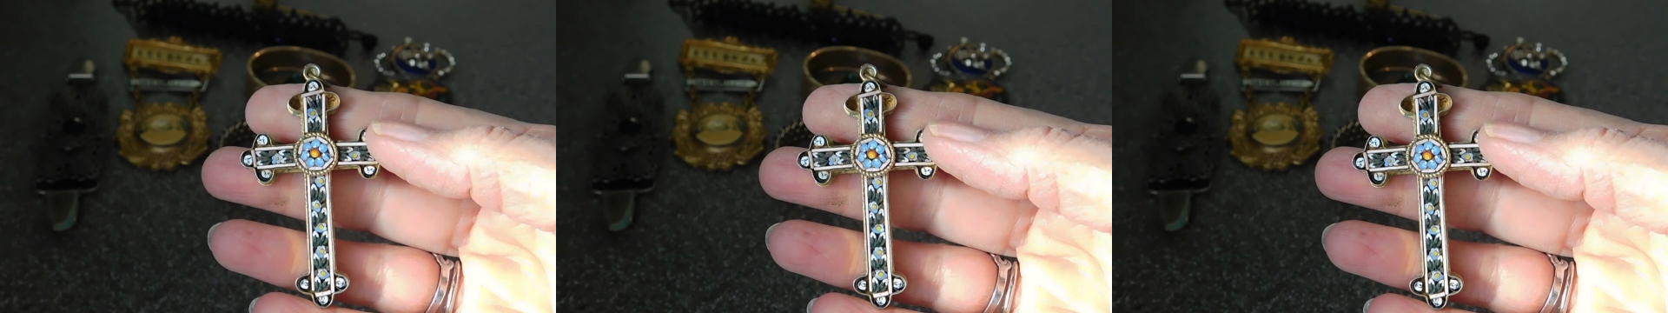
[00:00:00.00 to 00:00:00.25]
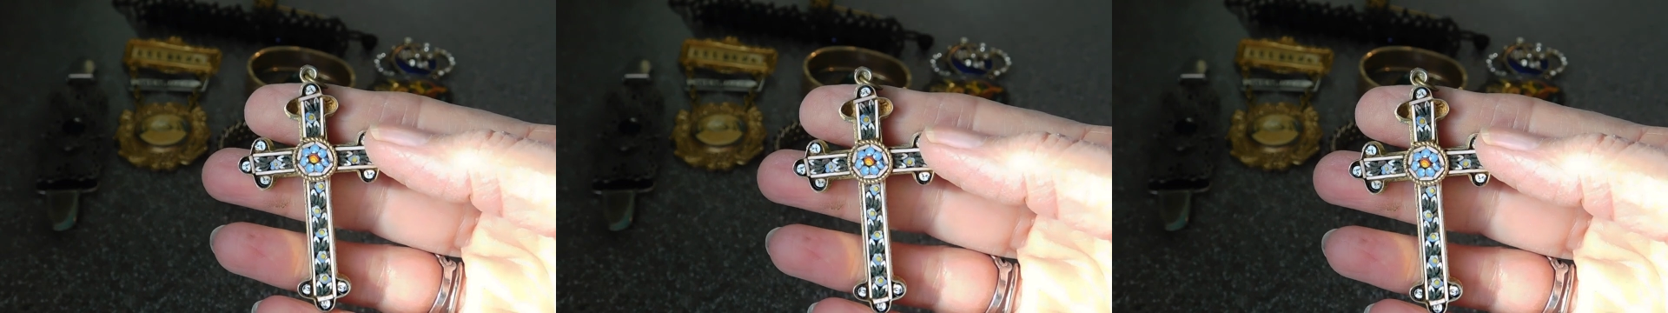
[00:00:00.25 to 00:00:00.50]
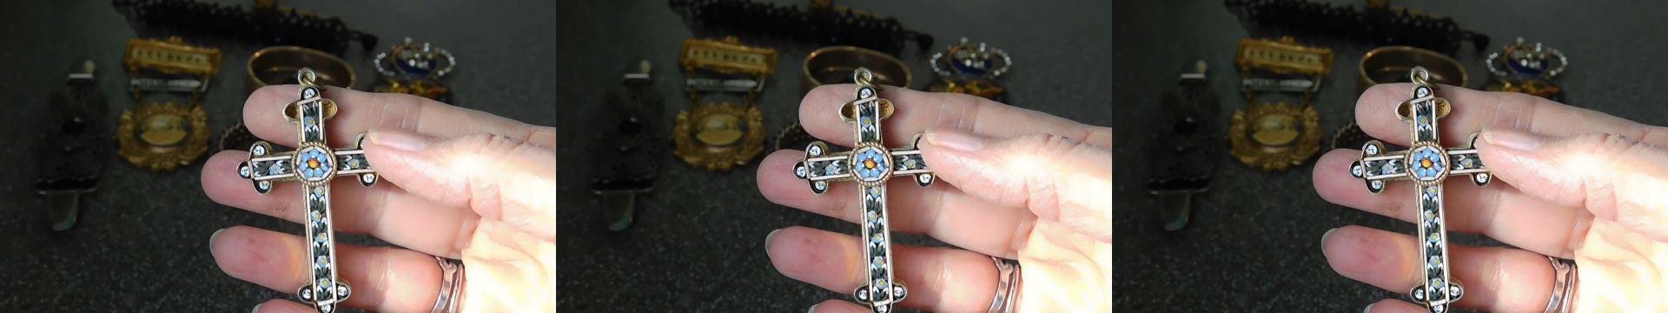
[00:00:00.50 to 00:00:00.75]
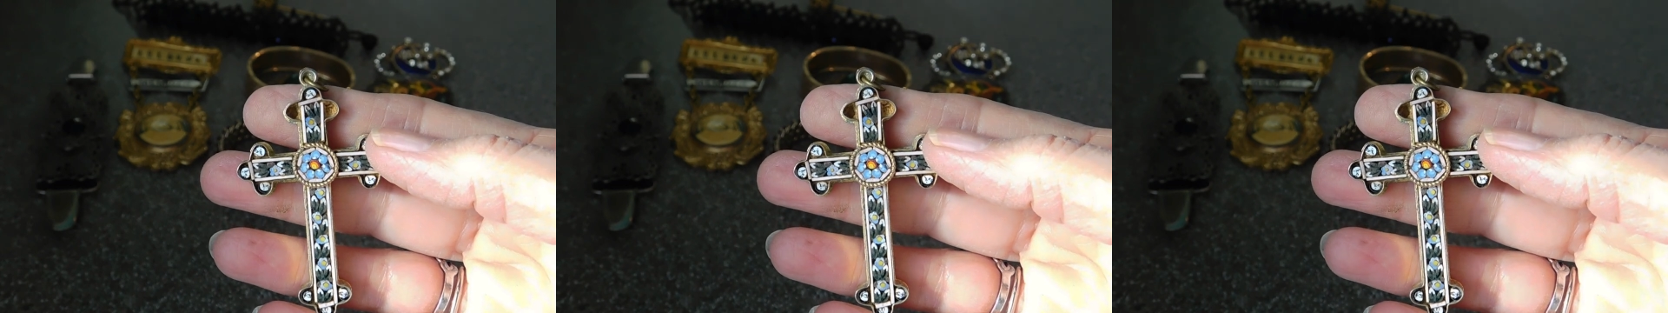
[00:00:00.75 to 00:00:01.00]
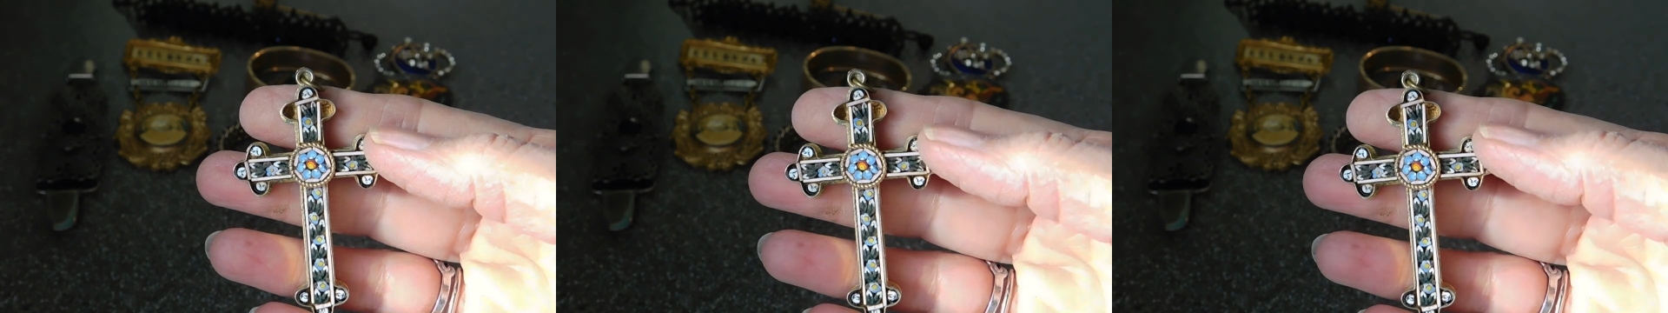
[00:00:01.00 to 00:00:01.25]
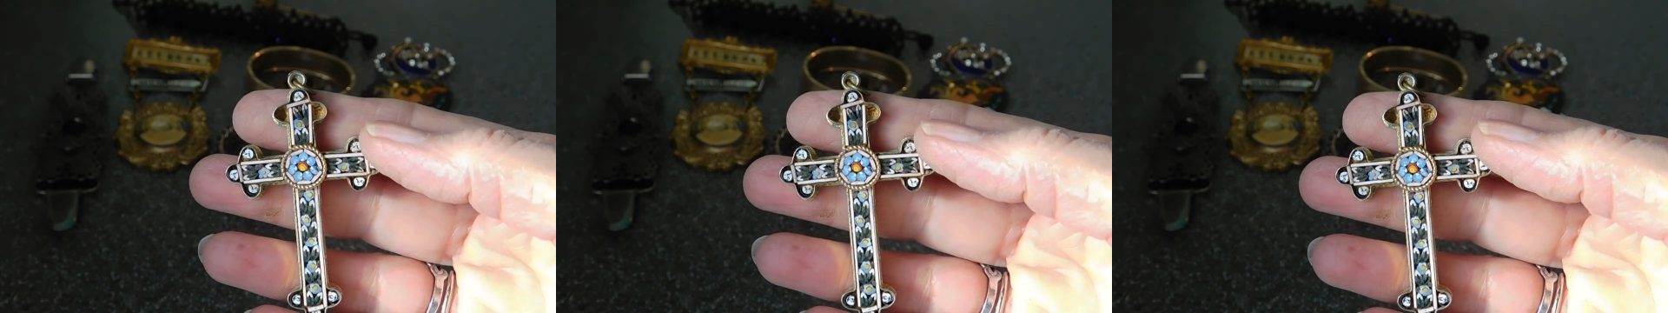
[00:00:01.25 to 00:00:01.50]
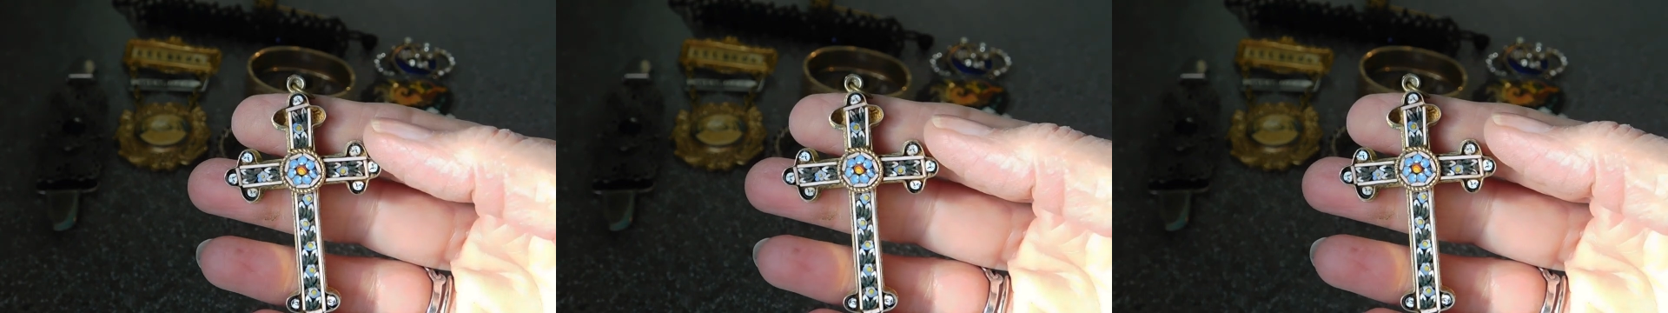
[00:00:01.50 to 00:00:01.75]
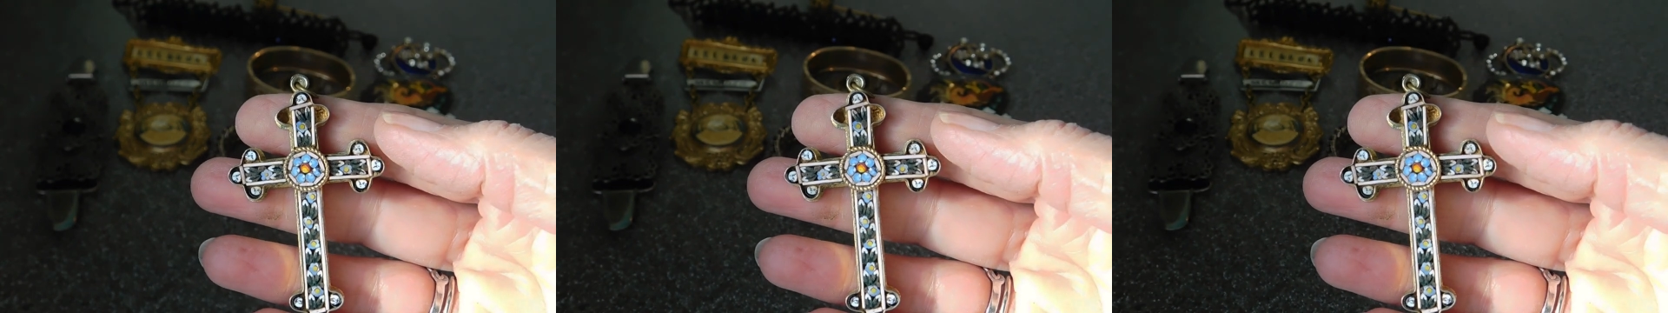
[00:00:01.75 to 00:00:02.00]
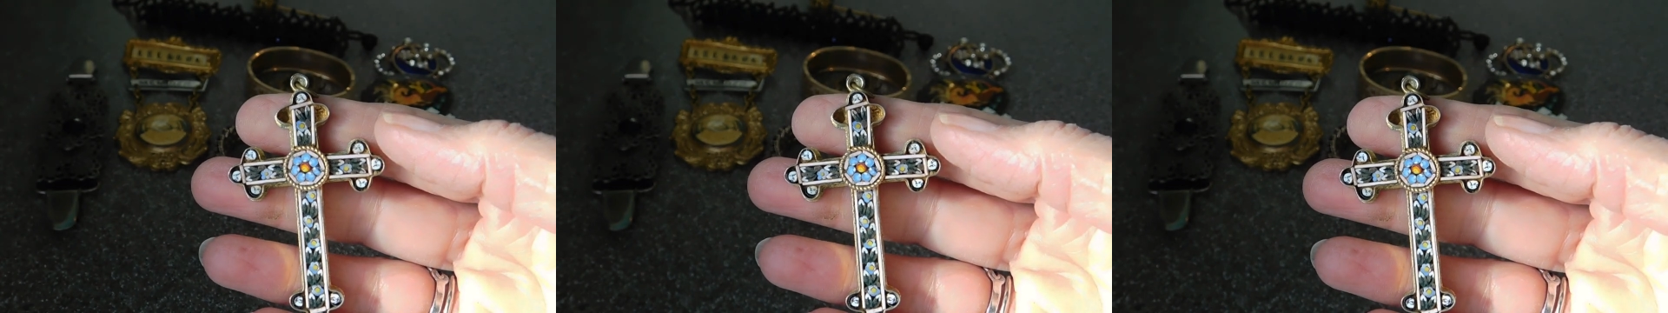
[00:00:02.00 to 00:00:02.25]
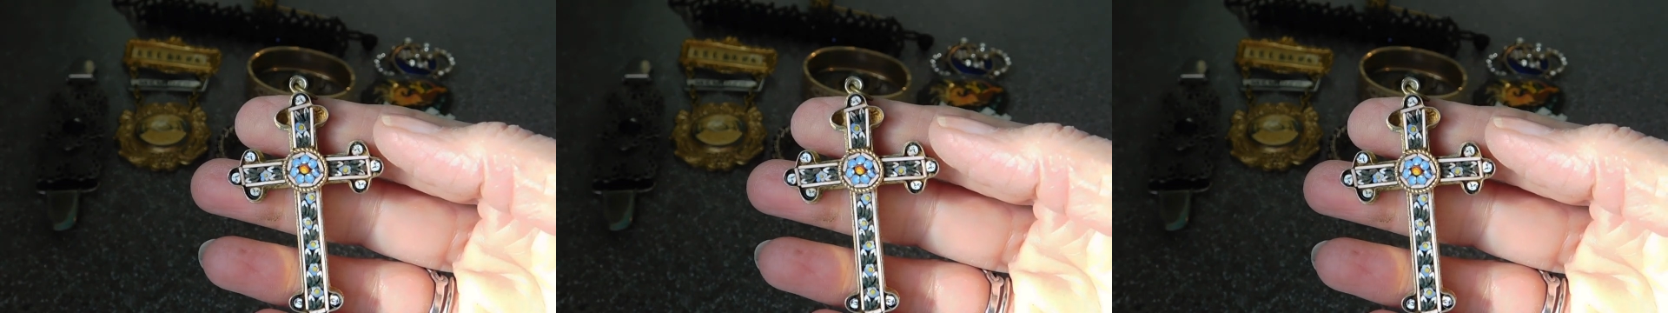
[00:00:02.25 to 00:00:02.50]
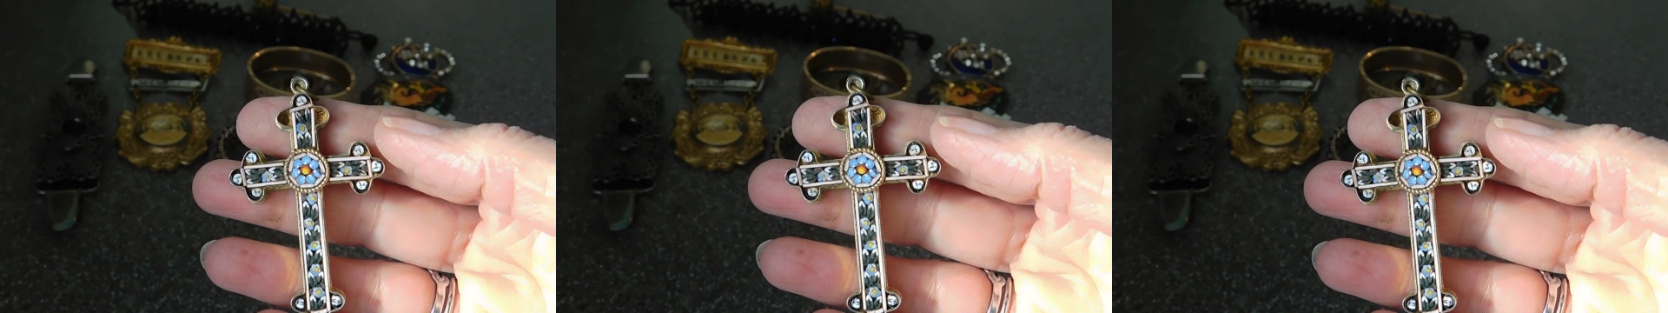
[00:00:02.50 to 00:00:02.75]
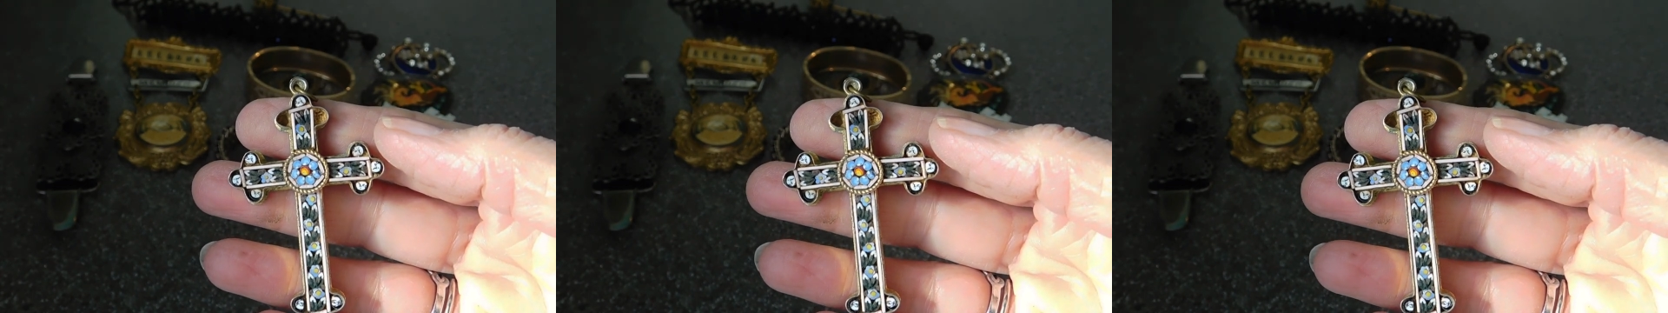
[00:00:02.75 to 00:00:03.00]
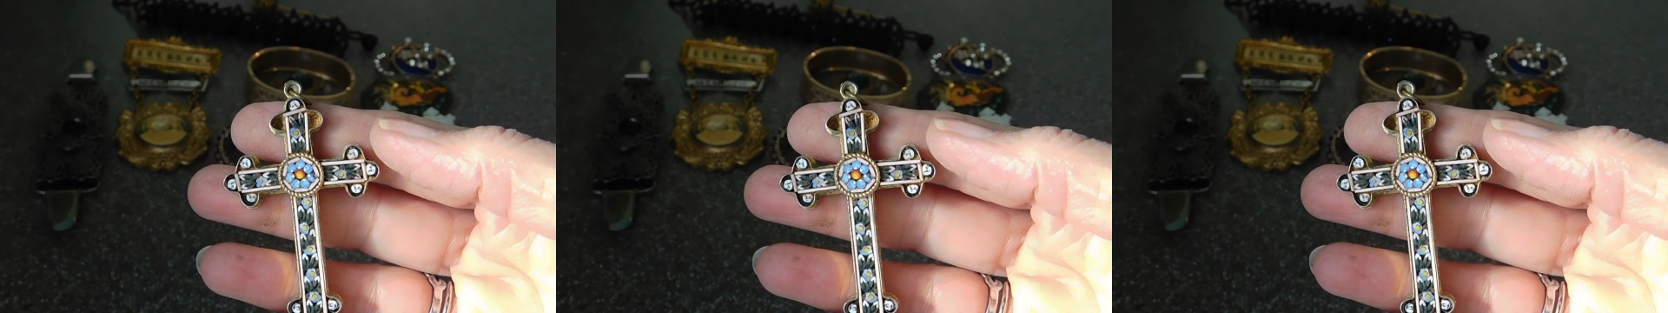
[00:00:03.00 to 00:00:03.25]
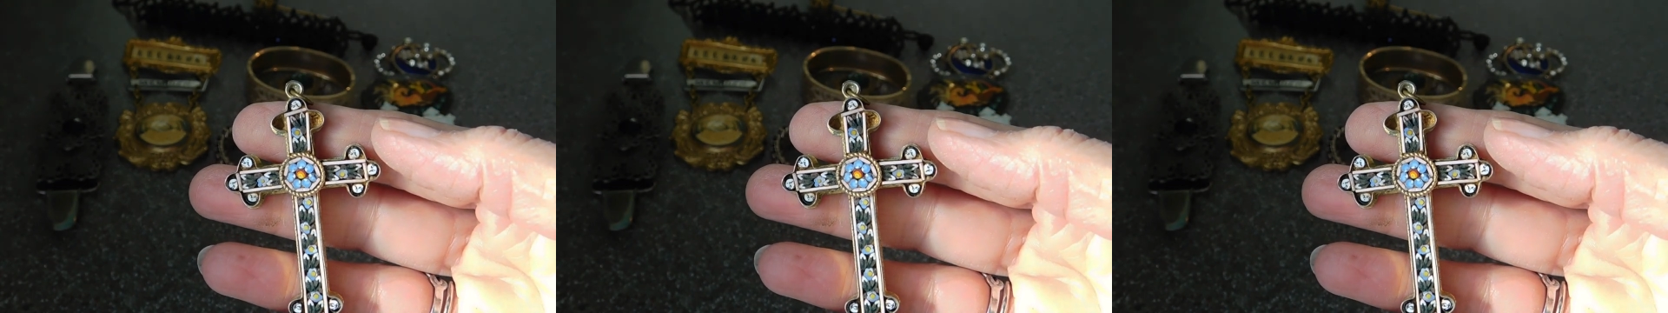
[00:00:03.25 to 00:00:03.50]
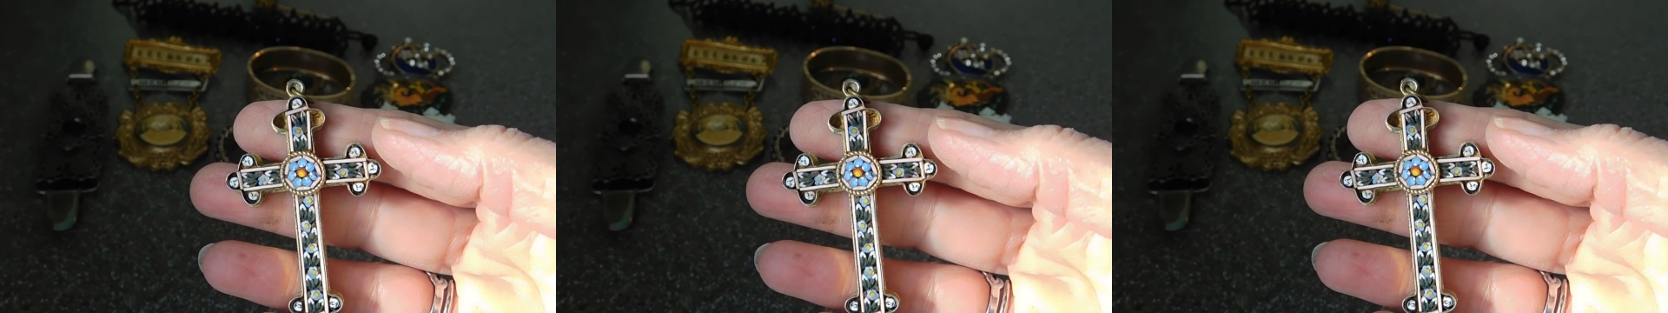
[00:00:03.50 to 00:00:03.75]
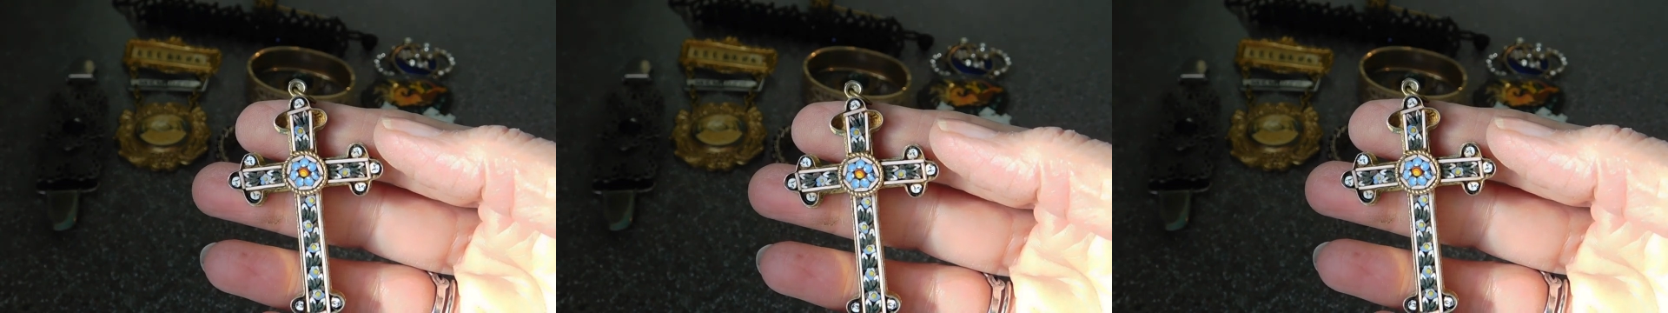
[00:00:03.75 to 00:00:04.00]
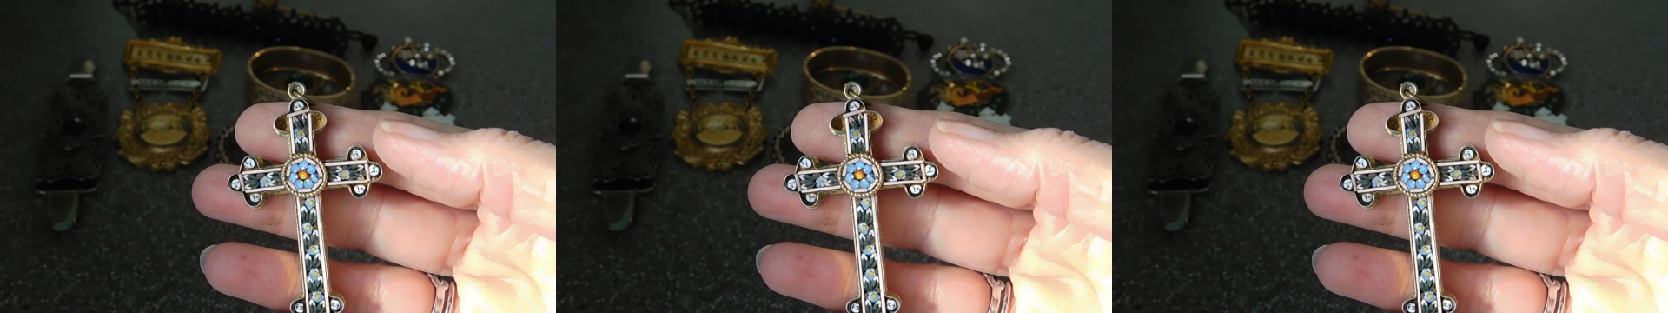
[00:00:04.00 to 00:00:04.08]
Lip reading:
(no speaker visible)